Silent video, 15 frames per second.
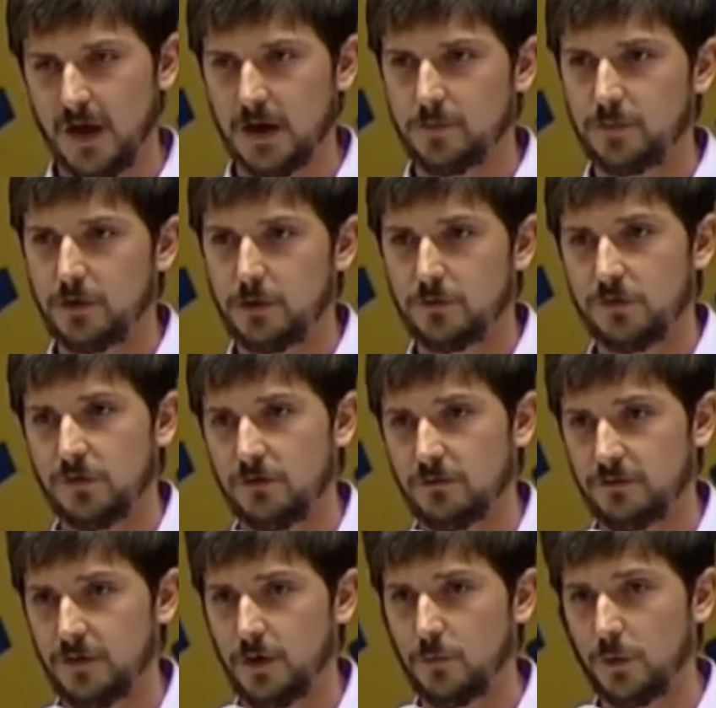of that approach
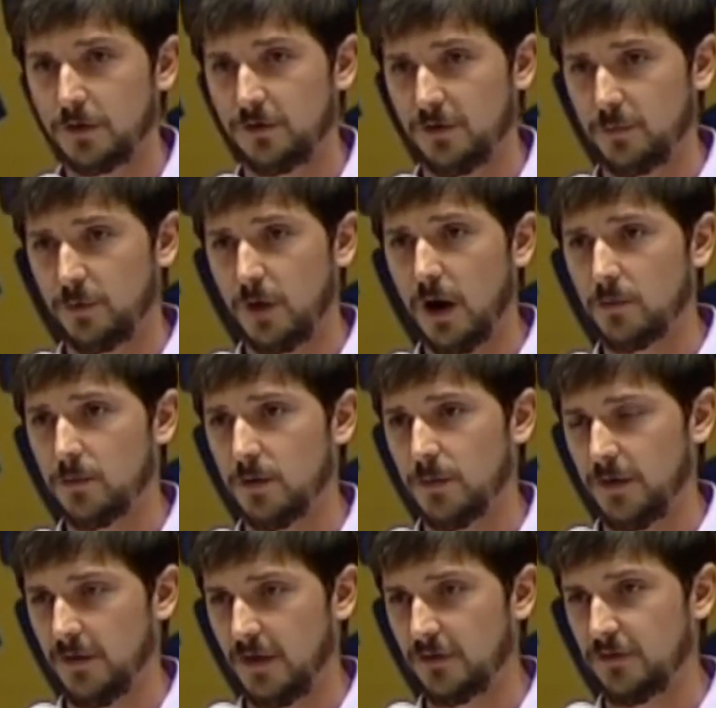of, what's the problem,
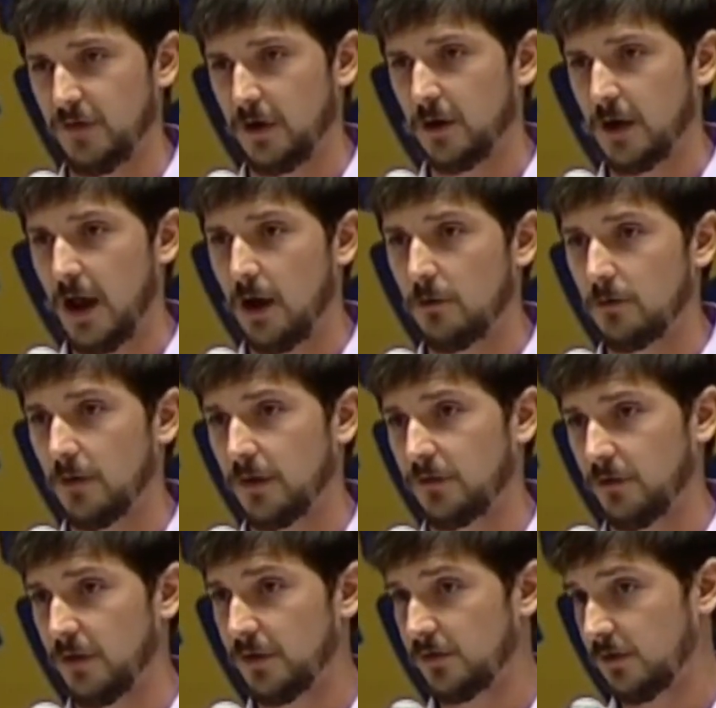and let's figure it out.
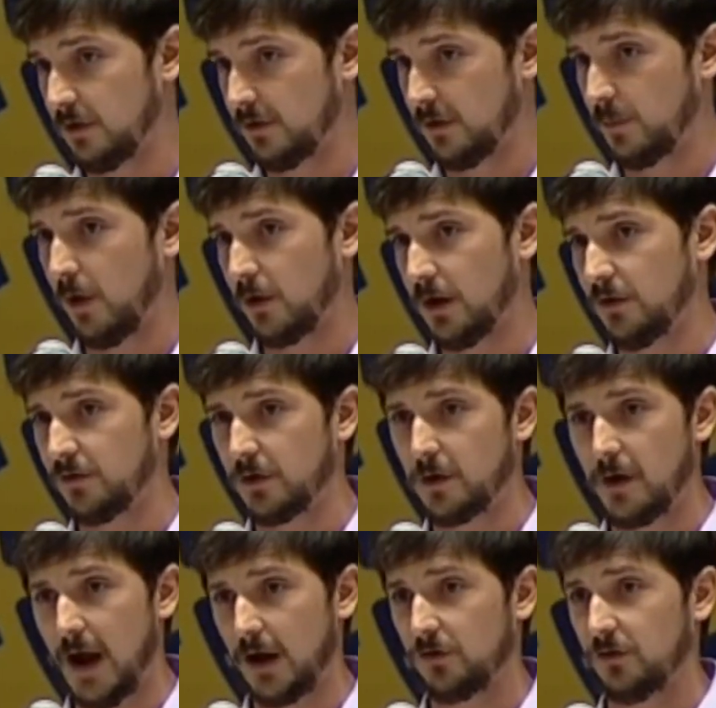Let's listen to the parties that
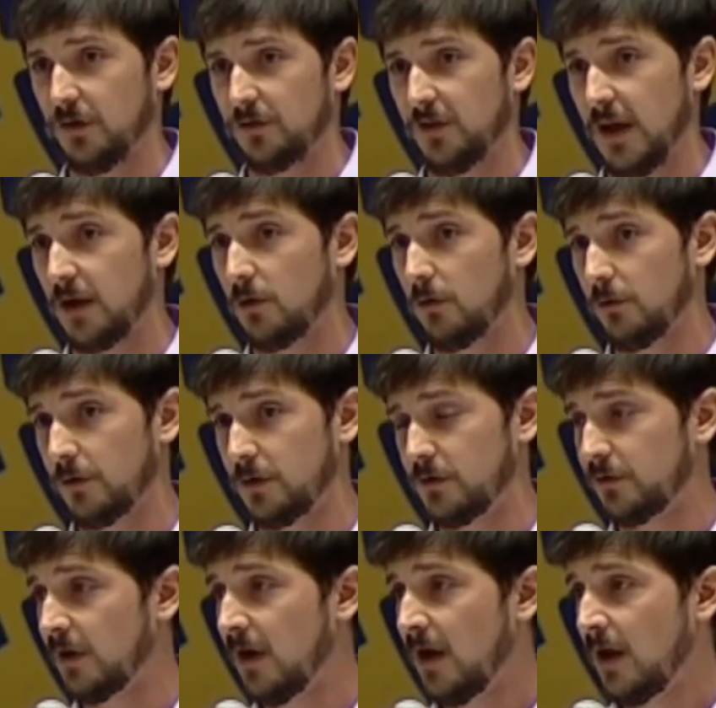are actually
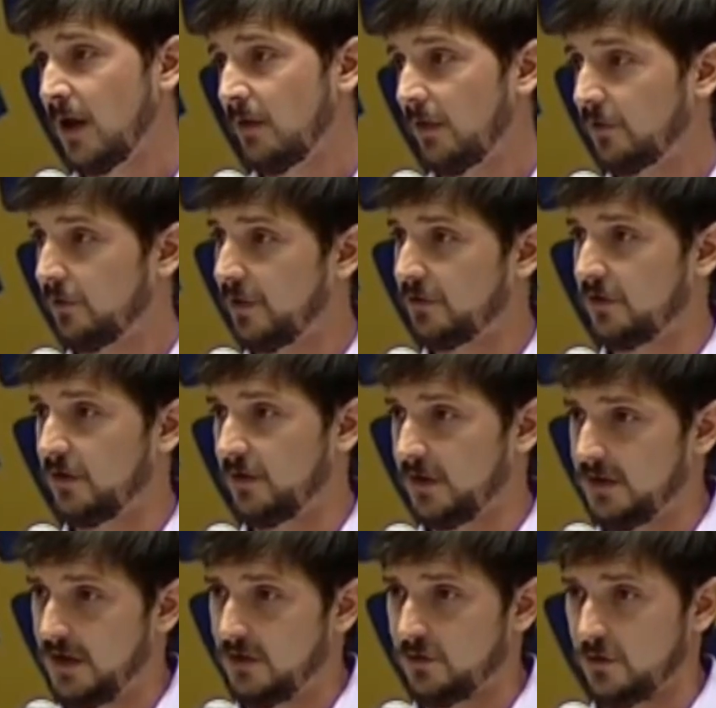stakeholders. Let's listen to the
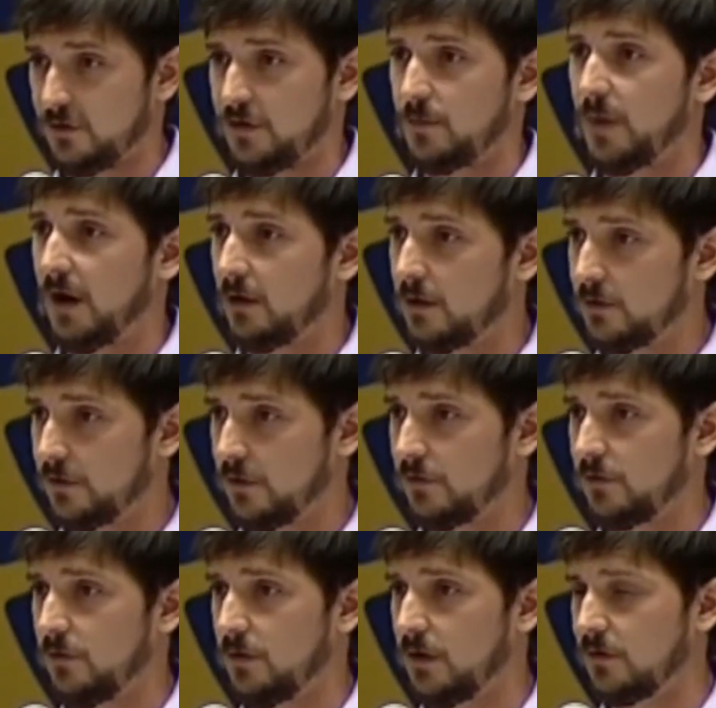teachers, the parents, the
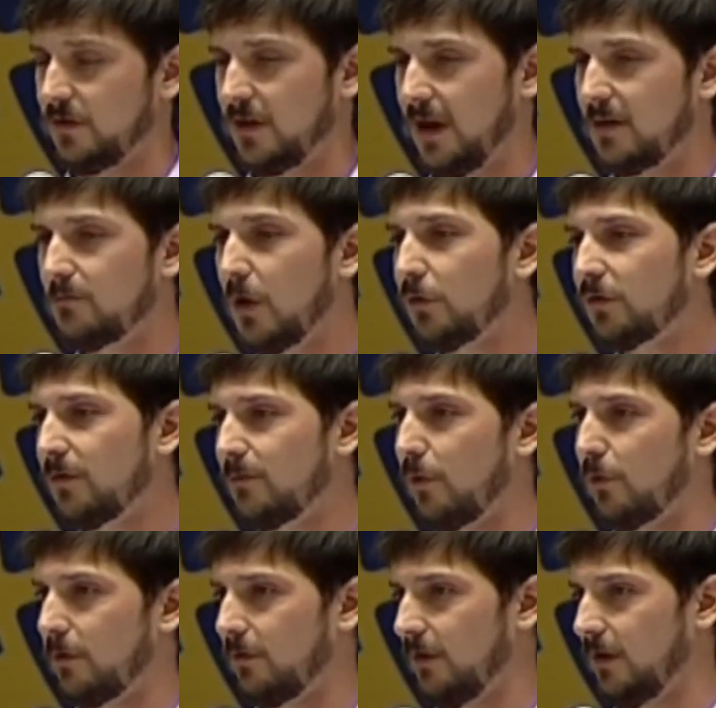students, and most
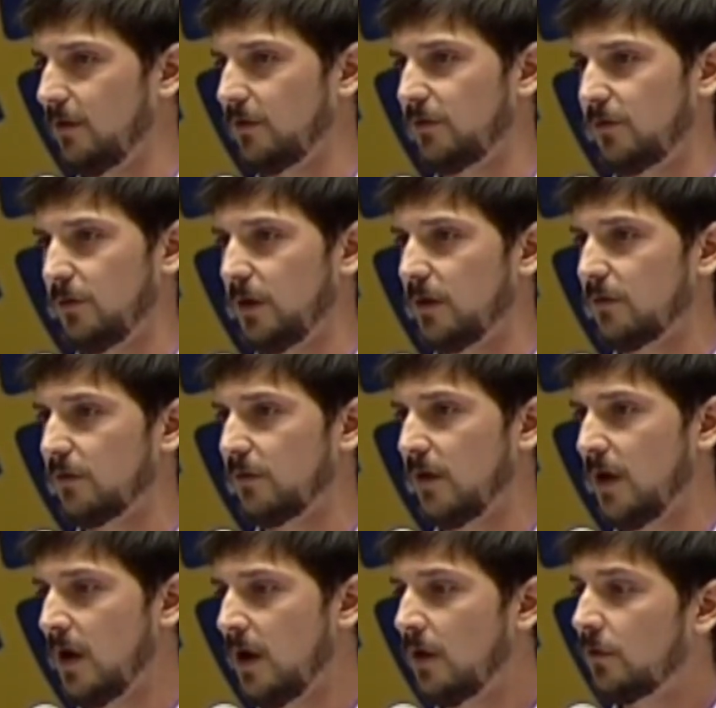importantly, the students.
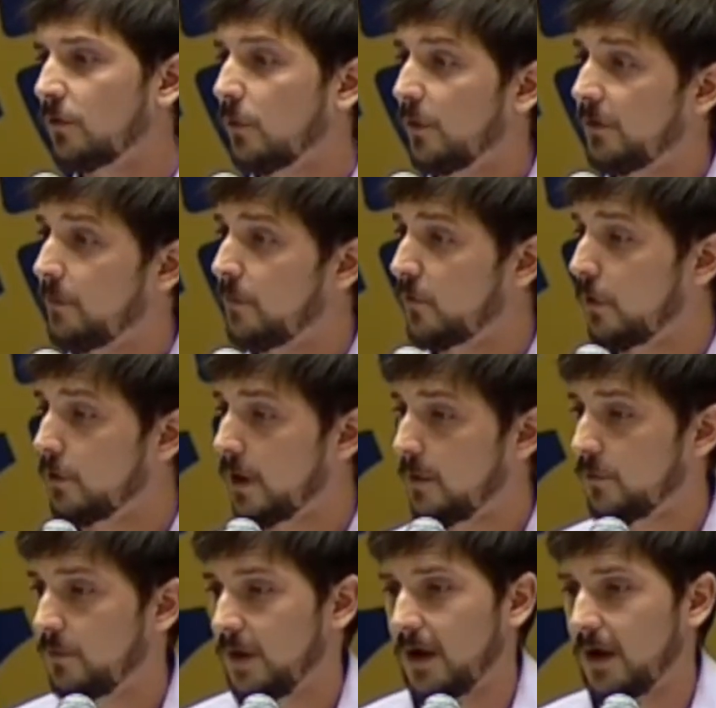So what the program's